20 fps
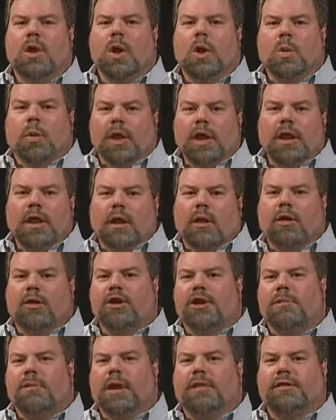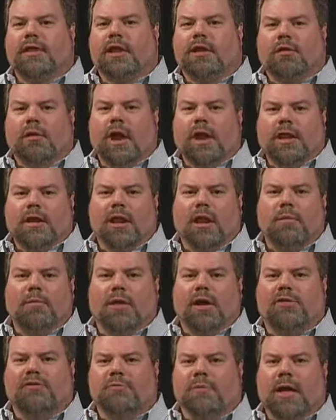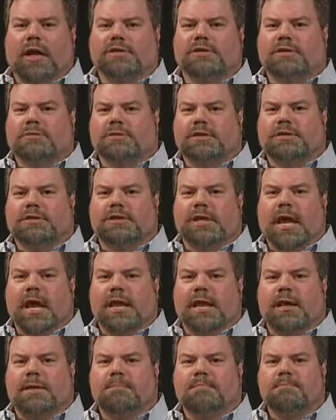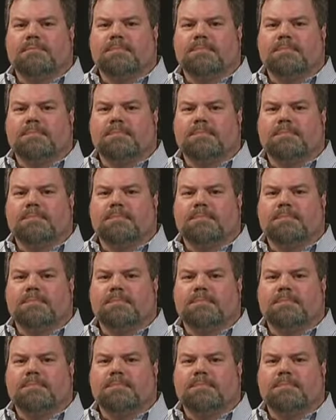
where he learned about the great number of Muslims in China.